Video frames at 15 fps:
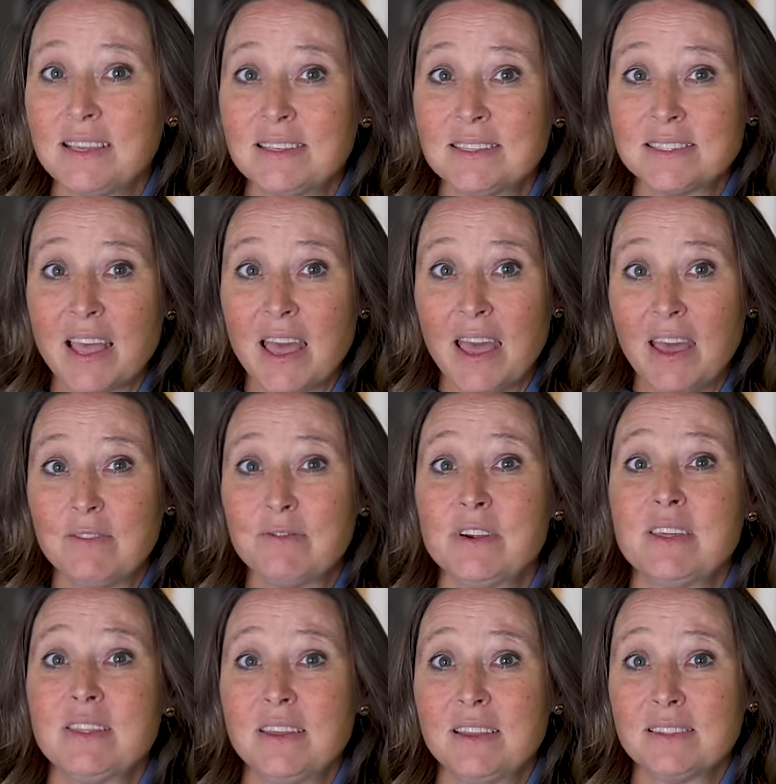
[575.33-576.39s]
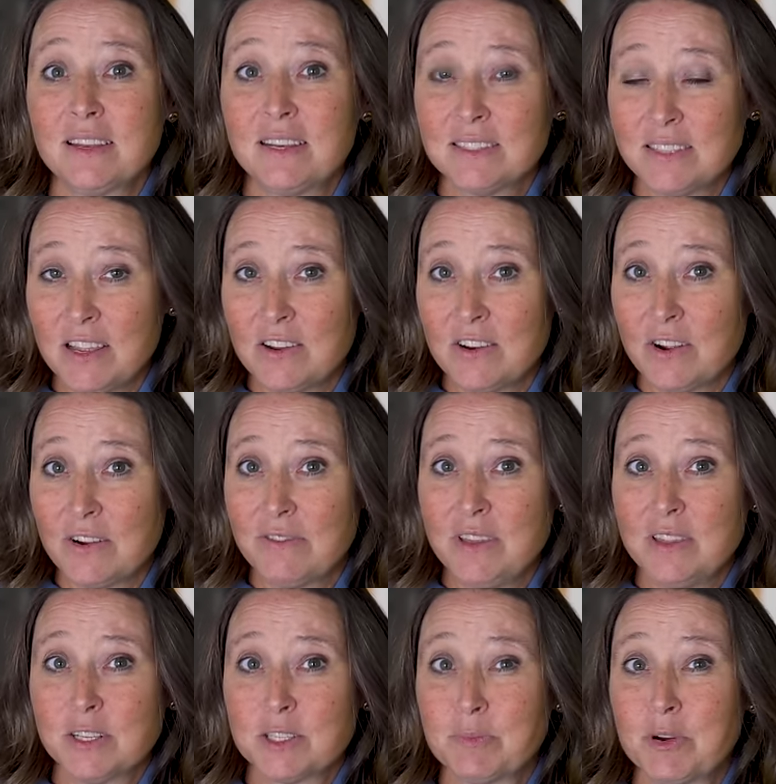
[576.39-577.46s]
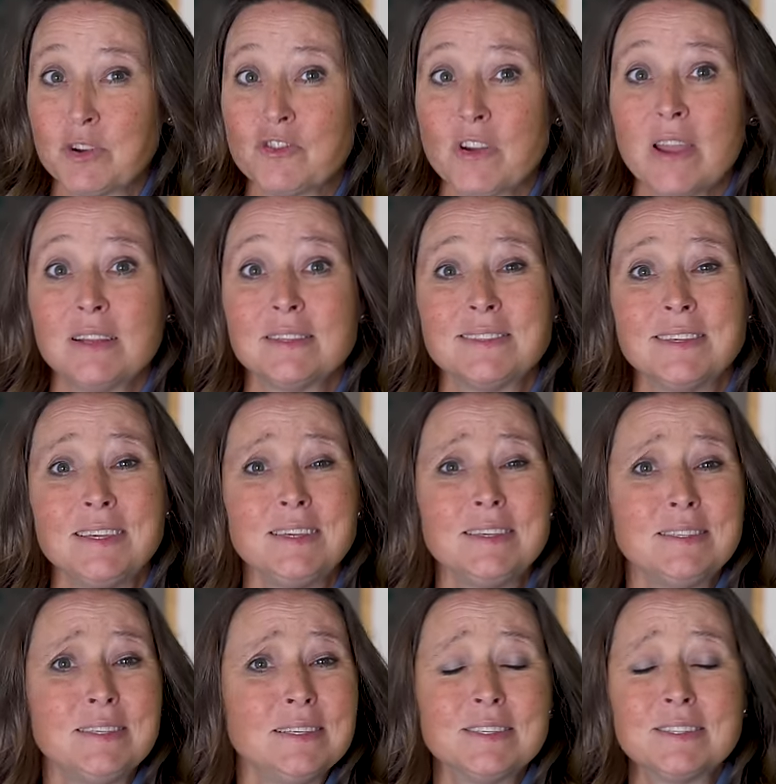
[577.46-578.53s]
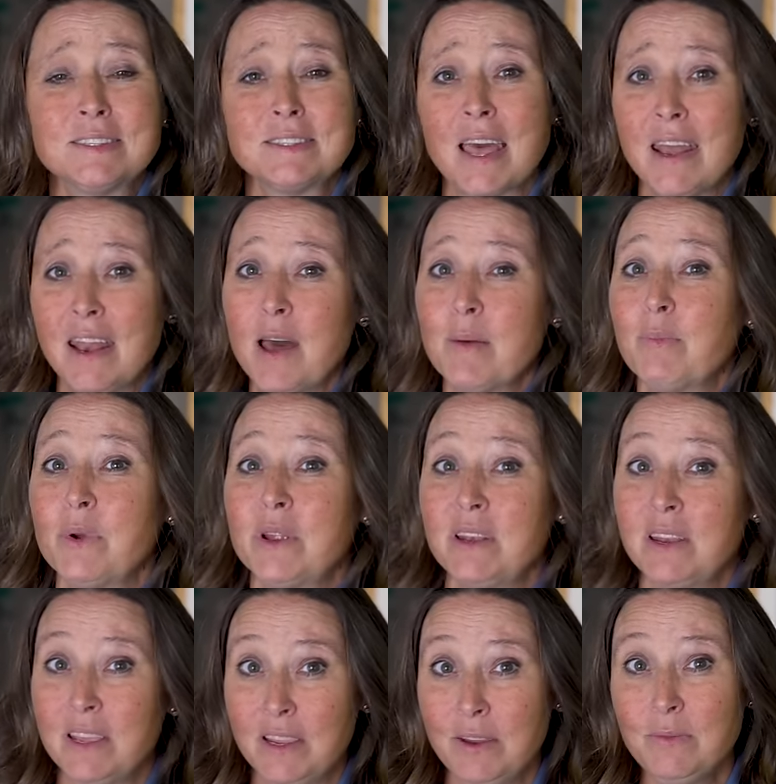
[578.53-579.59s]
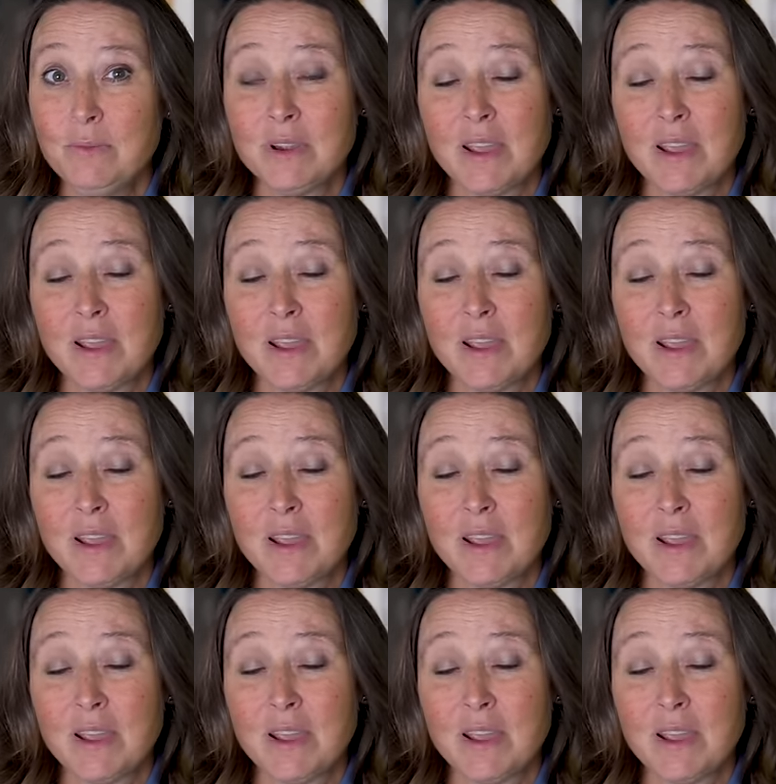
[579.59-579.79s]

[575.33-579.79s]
is everything that is in an RV that's portrayed as easy to set up, when in